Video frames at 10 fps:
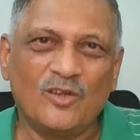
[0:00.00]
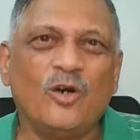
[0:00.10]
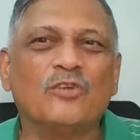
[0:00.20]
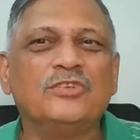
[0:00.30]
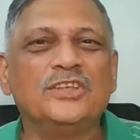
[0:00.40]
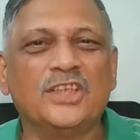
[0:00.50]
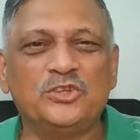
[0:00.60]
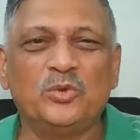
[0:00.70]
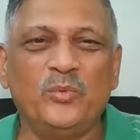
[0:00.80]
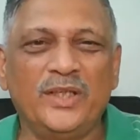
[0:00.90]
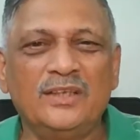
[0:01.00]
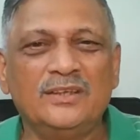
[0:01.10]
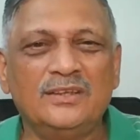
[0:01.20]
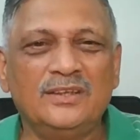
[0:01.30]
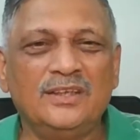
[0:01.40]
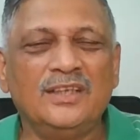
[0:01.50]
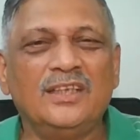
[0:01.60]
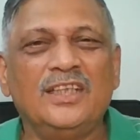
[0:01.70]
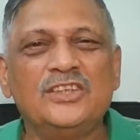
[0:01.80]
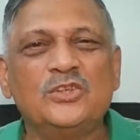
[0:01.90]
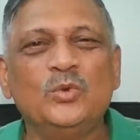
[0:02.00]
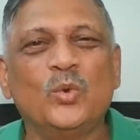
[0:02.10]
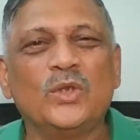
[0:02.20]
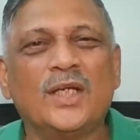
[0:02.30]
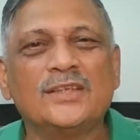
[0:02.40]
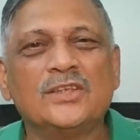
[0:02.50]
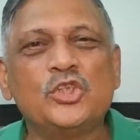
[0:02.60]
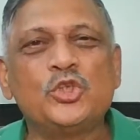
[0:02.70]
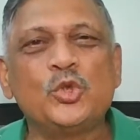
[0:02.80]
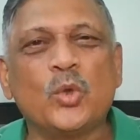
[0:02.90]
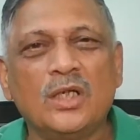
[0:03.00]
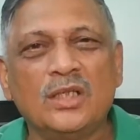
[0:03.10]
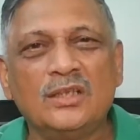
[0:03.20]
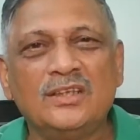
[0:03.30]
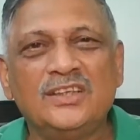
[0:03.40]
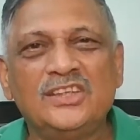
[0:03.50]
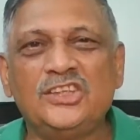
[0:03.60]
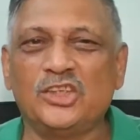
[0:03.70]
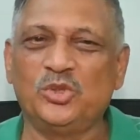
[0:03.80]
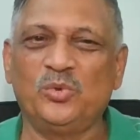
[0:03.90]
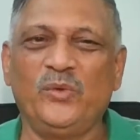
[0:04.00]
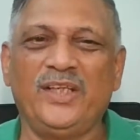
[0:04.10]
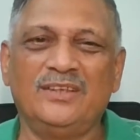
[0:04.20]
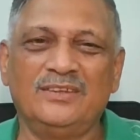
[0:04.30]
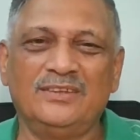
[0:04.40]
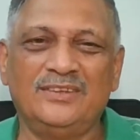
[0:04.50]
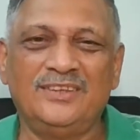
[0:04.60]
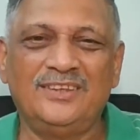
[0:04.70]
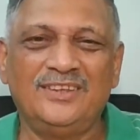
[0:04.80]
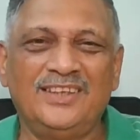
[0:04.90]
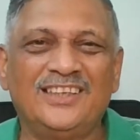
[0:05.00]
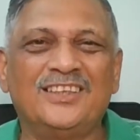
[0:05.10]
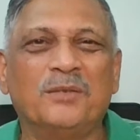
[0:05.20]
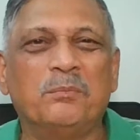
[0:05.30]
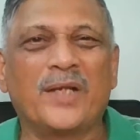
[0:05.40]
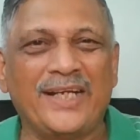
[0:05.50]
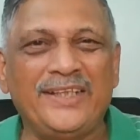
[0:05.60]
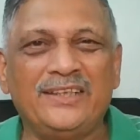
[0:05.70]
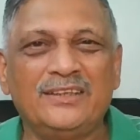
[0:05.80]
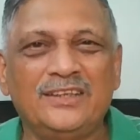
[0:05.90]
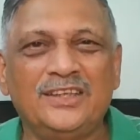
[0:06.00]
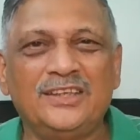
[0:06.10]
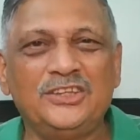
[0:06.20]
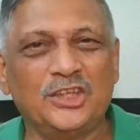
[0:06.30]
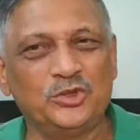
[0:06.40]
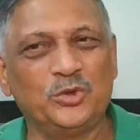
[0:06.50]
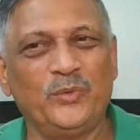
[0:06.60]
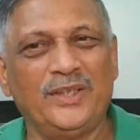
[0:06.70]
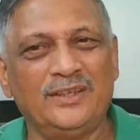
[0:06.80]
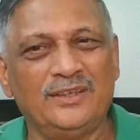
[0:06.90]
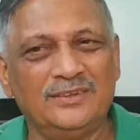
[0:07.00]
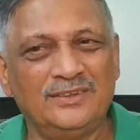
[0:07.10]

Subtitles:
of the Yajurveda is known as the Shukla Yajurveda, the bright Yajurveda.